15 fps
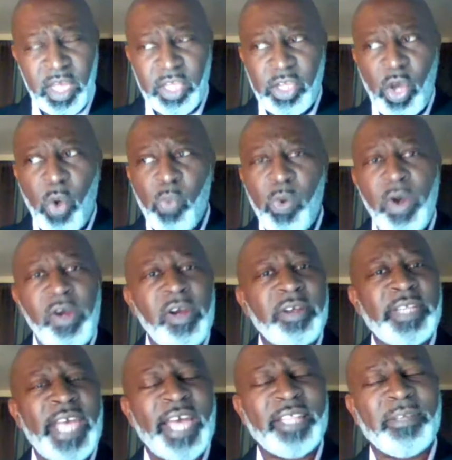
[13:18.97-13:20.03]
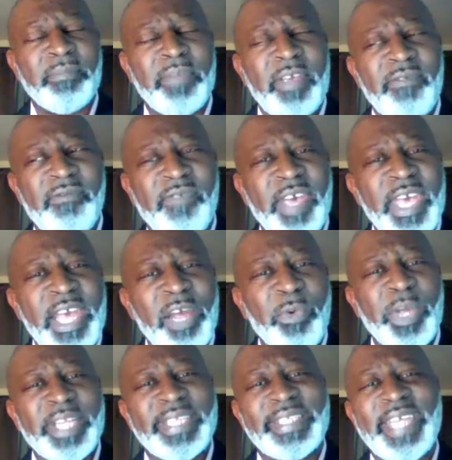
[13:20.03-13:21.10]
Your words have to be
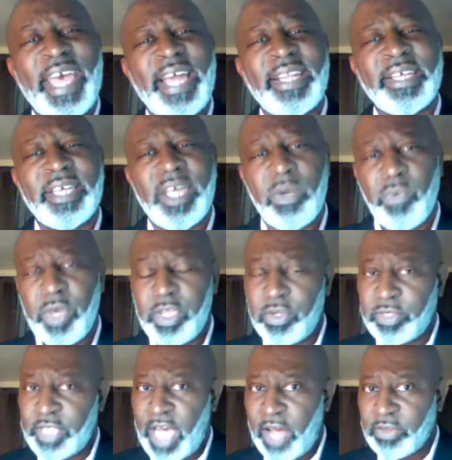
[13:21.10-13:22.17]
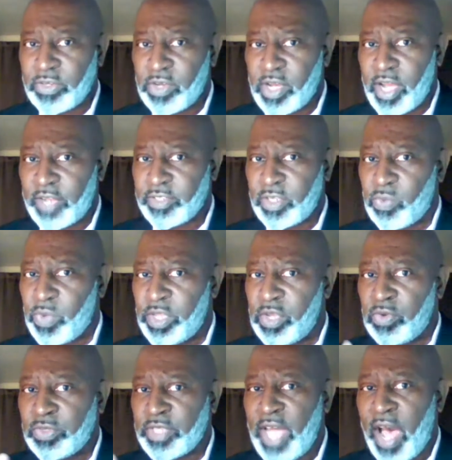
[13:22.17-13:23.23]
very delicate when you talk to her. Because see, when
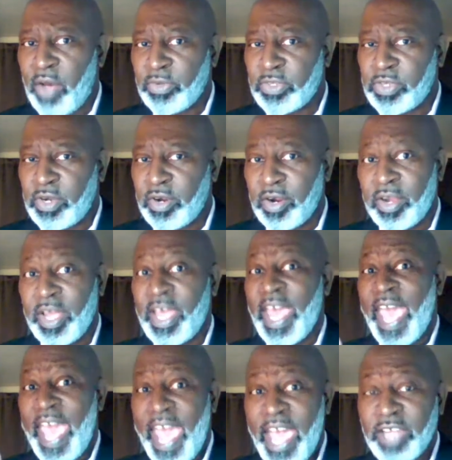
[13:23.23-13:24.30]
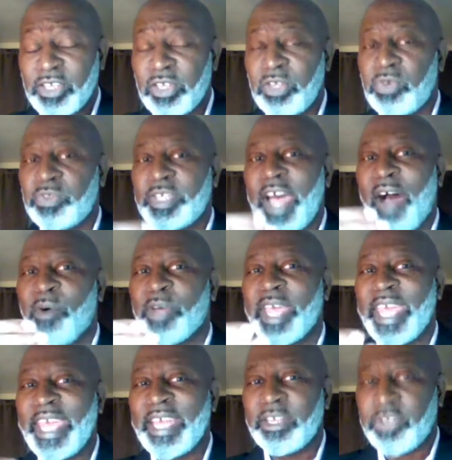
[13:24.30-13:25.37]
you talk to her, actually you talking
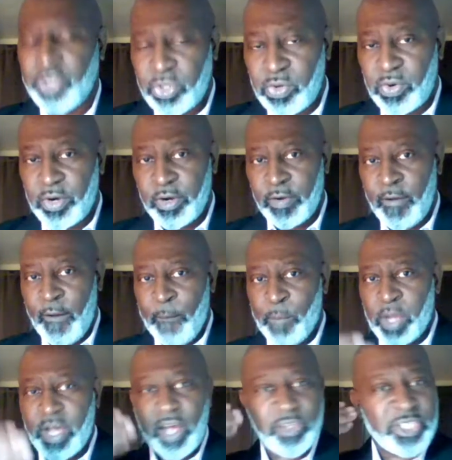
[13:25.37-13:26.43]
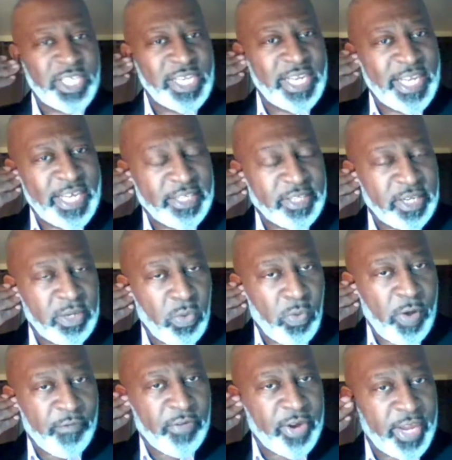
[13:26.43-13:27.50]
into her because she listening
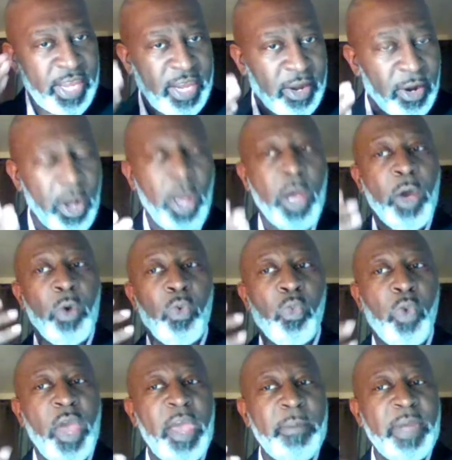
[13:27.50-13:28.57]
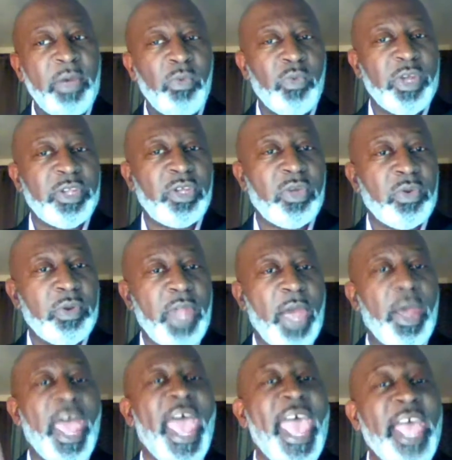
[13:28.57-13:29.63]
with her ear. Women, when you
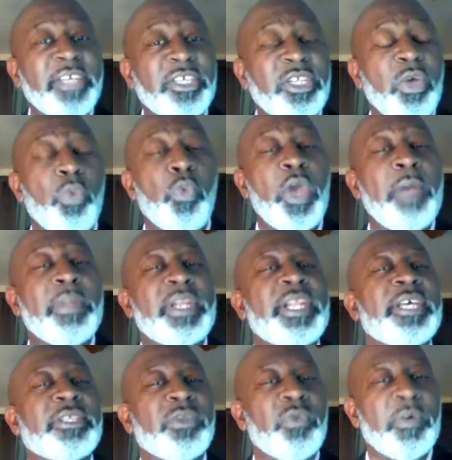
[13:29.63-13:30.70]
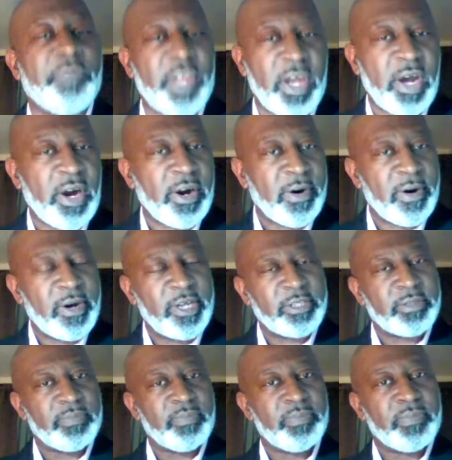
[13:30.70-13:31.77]
actually women listen with their
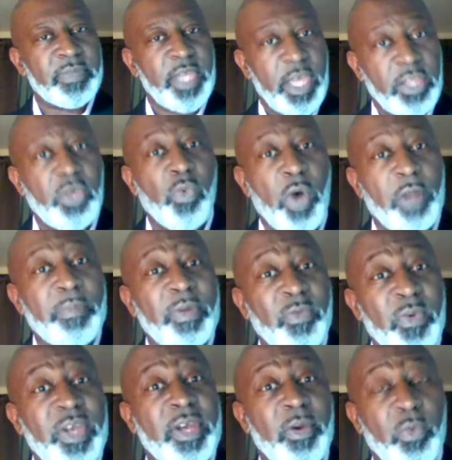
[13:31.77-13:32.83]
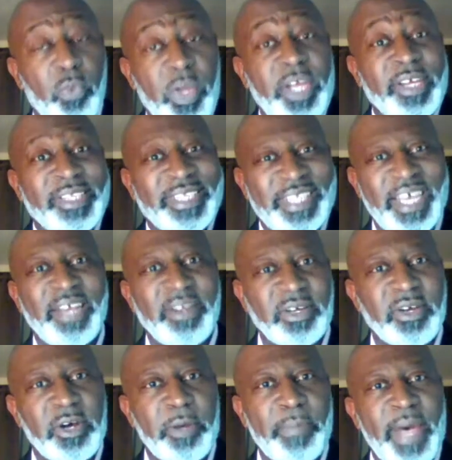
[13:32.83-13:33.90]
hearts, and you want to be real, real
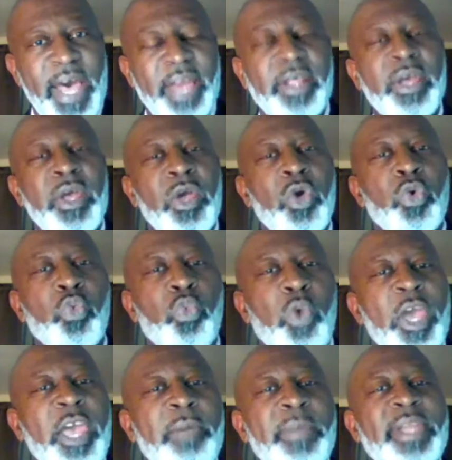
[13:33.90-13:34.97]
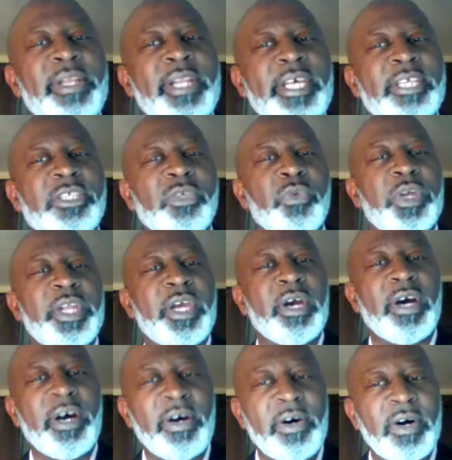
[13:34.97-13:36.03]
technical about it. Women listen with their
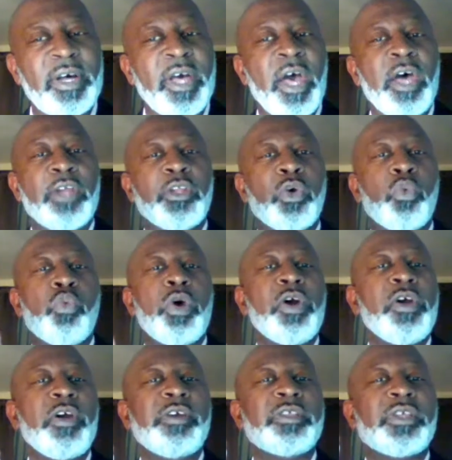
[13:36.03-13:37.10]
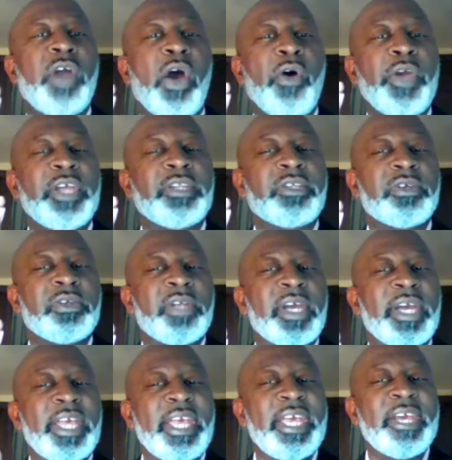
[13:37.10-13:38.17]
heart the words go into
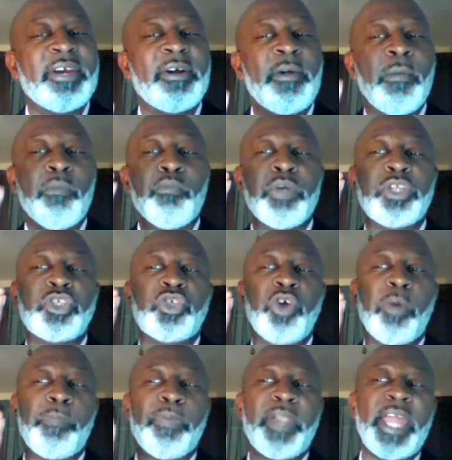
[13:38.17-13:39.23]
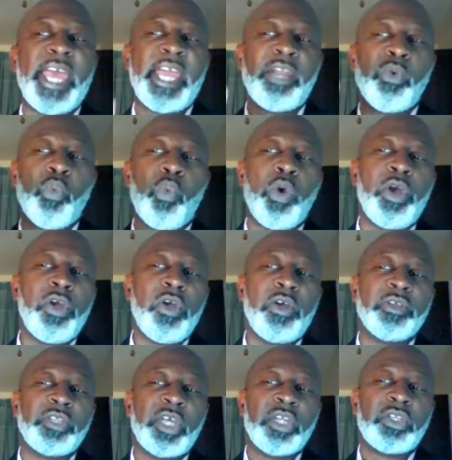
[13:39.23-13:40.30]
their ear, but you're planting
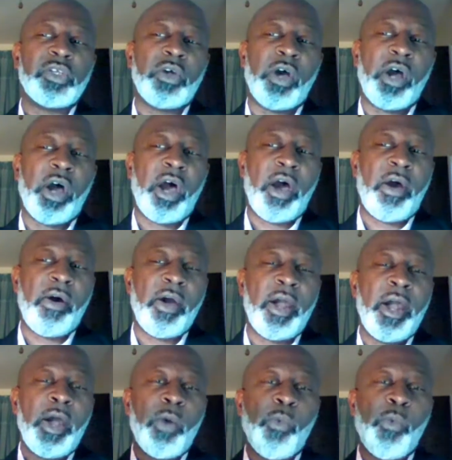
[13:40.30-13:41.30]
words into her heart.